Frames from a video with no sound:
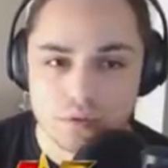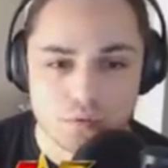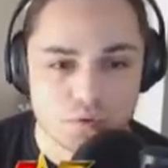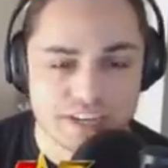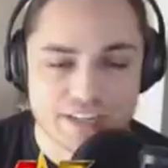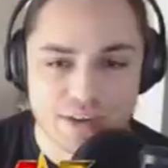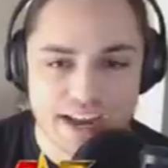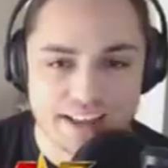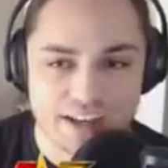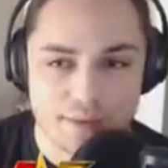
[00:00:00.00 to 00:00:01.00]
crazy
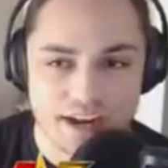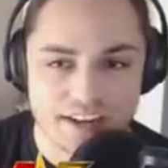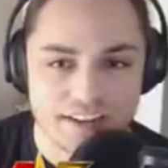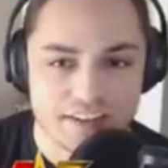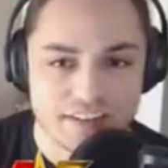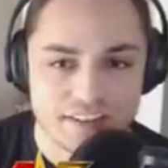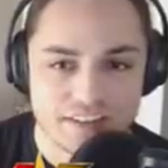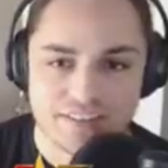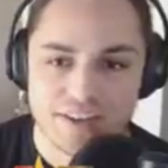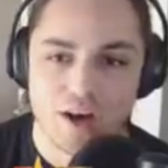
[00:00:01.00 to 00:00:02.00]
rally coming on.
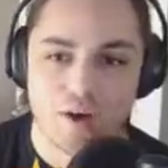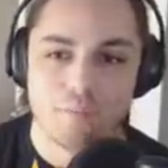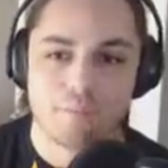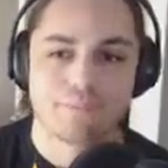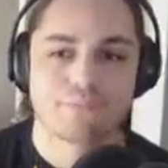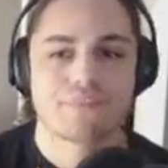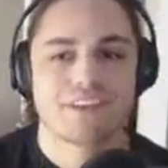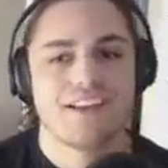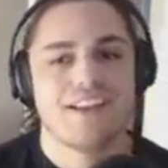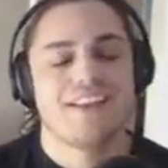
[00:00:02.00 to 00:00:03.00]
No.
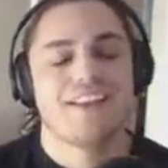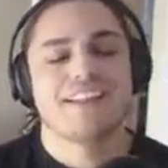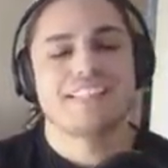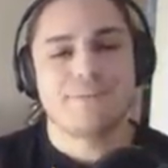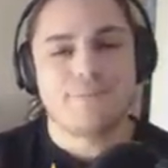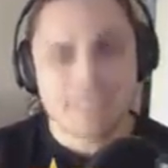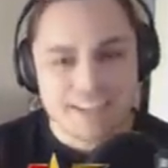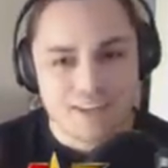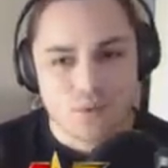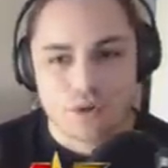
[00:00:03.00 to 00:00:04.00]

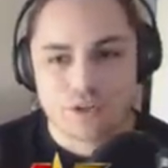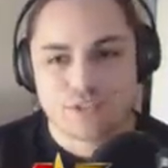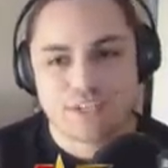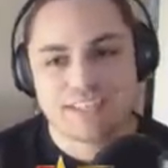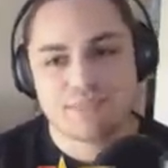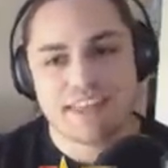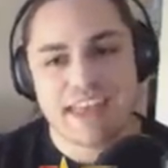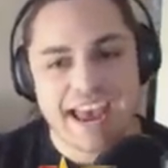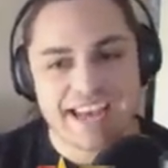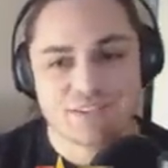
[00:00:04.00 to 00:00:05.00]
Defeated in the World Series by the
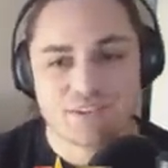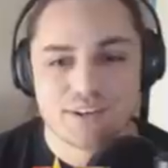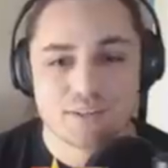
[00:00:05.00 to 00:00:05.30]
Astros,